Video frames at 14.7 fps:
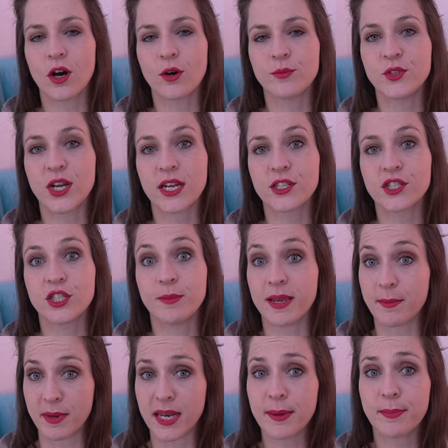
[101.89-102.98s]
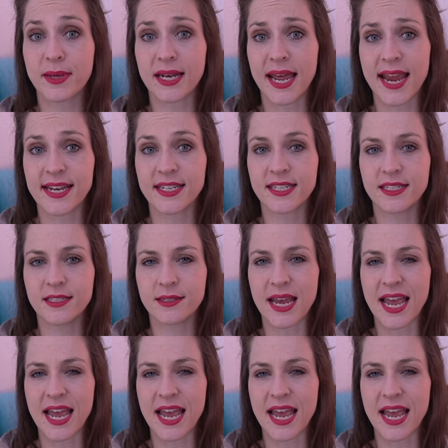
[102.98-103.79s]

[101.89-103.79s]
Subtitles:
objects to be manipulated,